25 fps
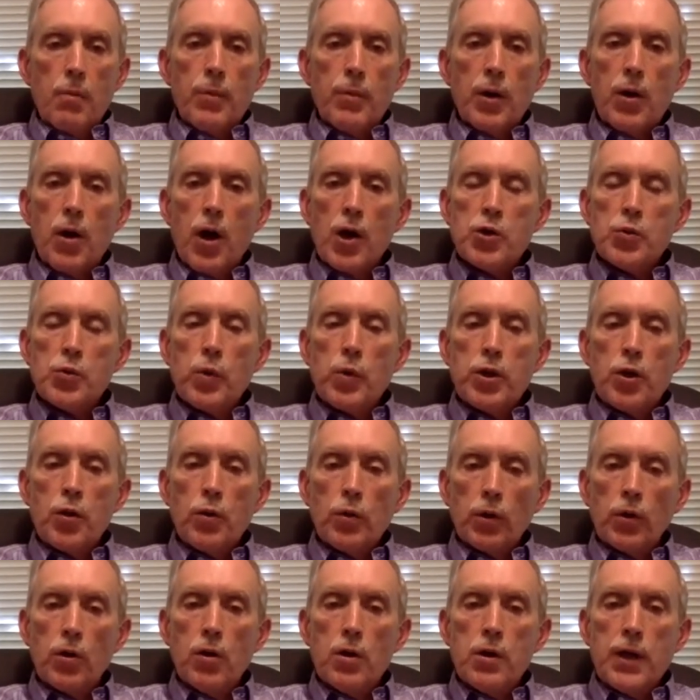because when you
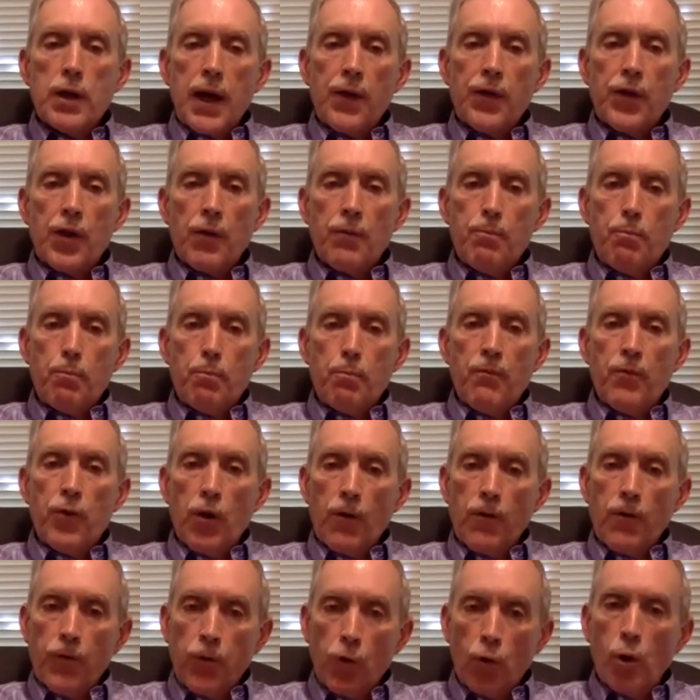look at the
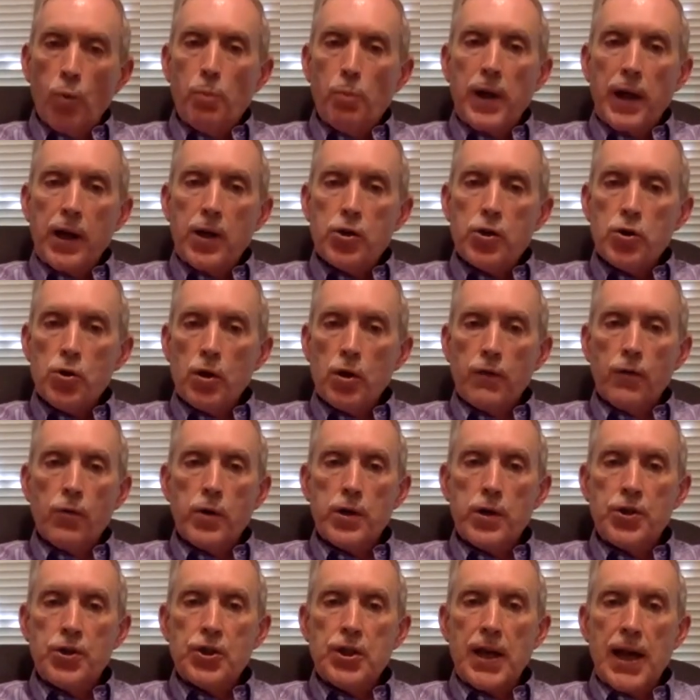full picture of
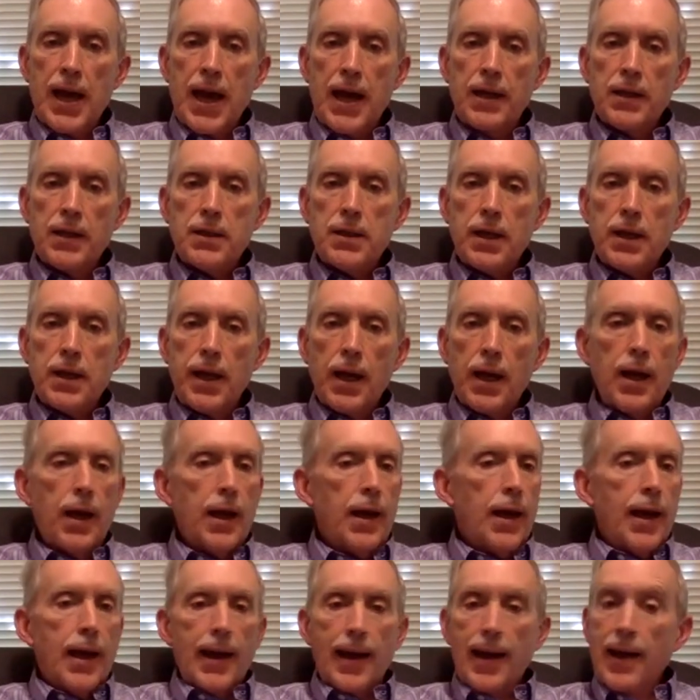Christianity,
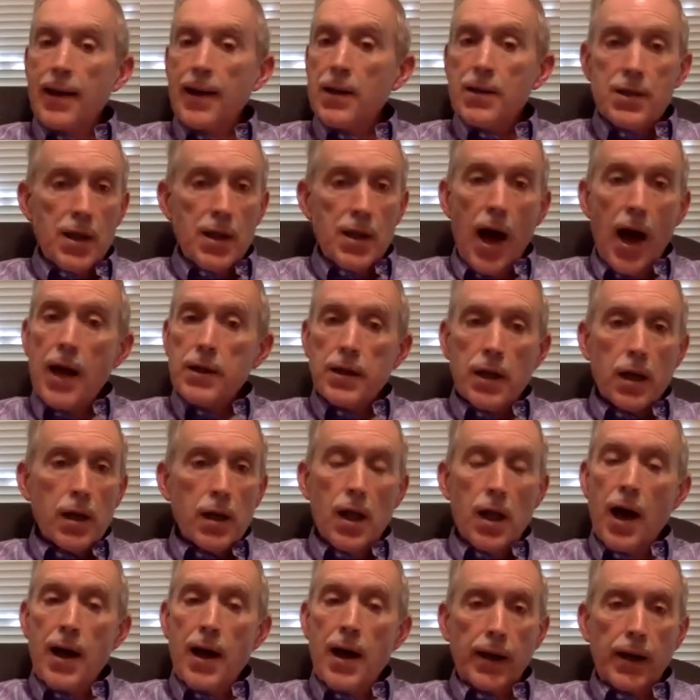it is not
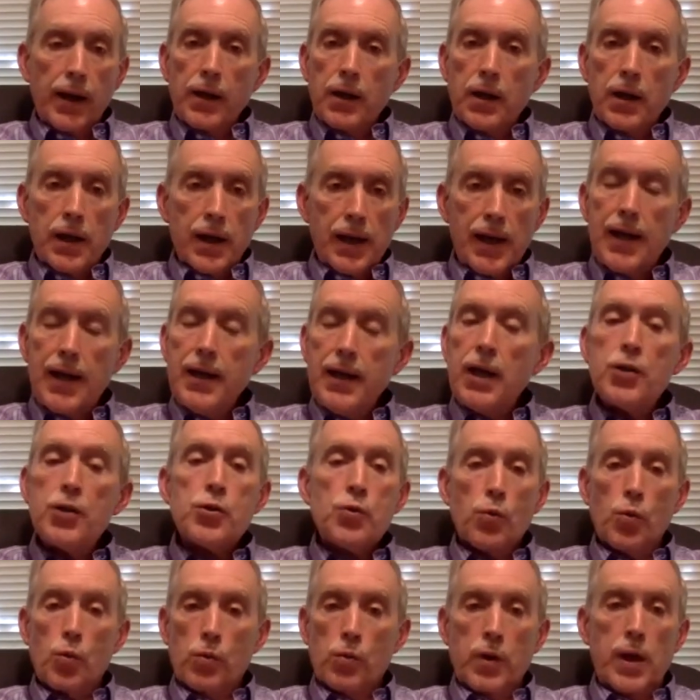declining; it
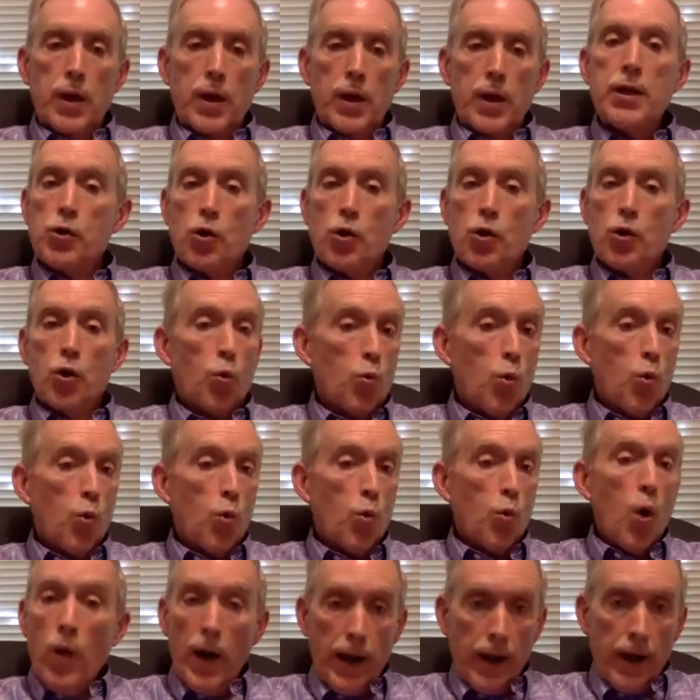is
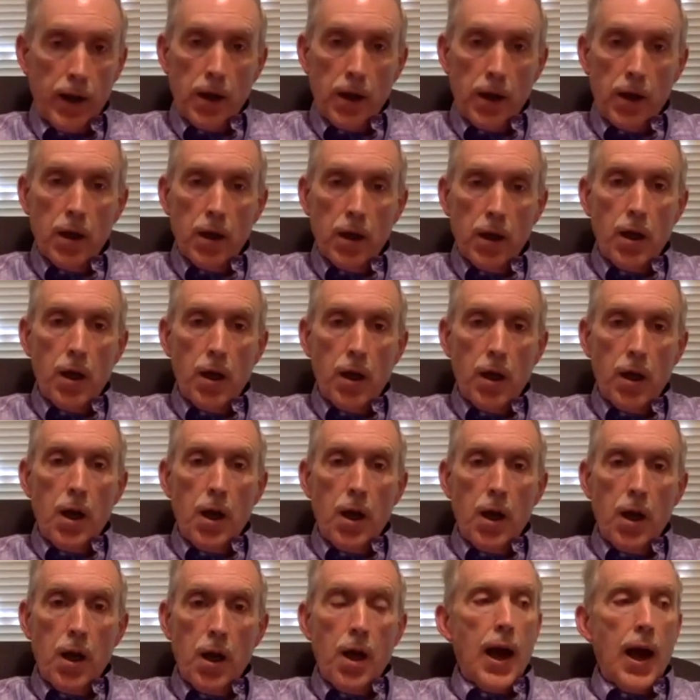growing.
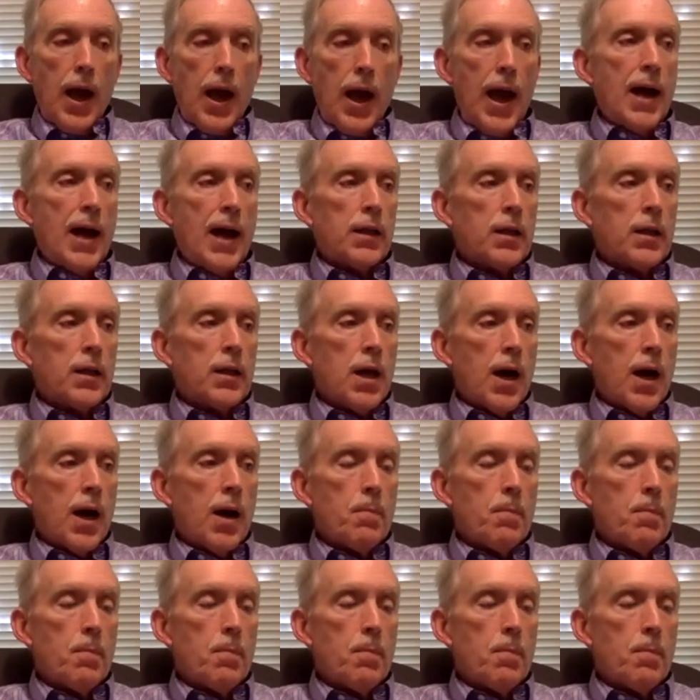And